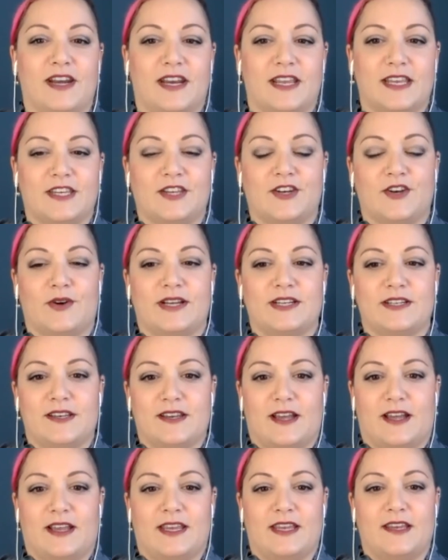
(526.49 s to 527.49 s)

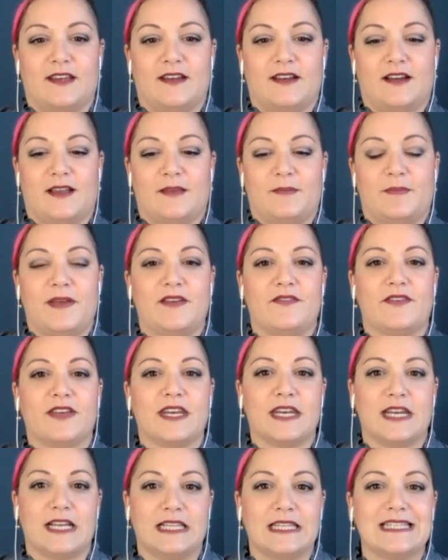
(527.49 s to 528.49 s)
I
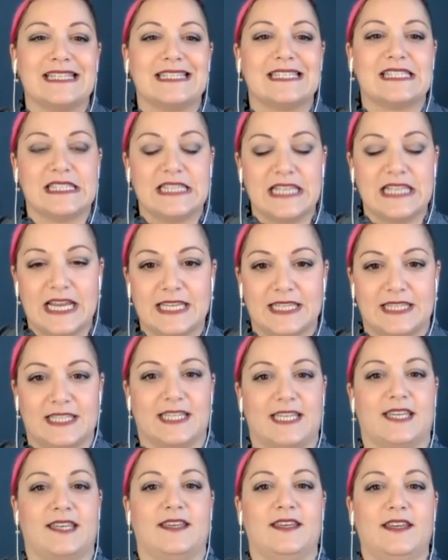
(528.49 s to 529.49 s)
pivoted
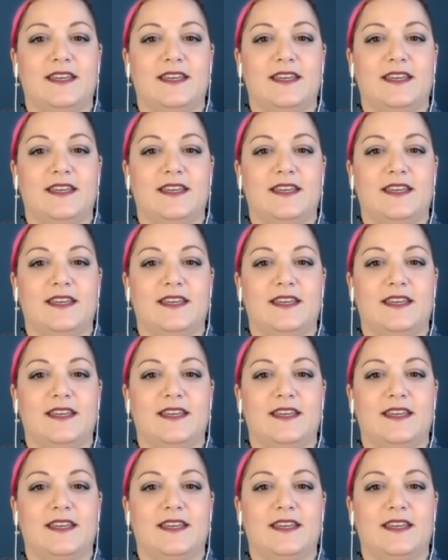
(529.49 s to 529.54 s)
slightly